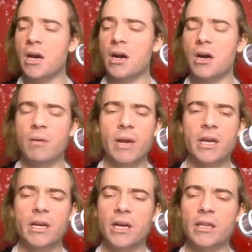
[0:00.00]
um,
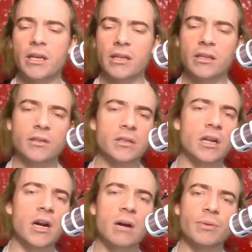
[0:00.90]
and I, I think there's a lot
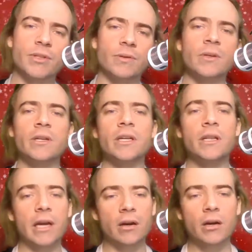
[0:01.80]
of opportunity
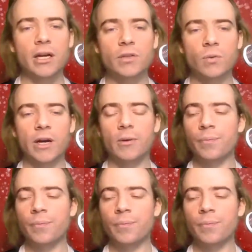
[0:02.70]
there as well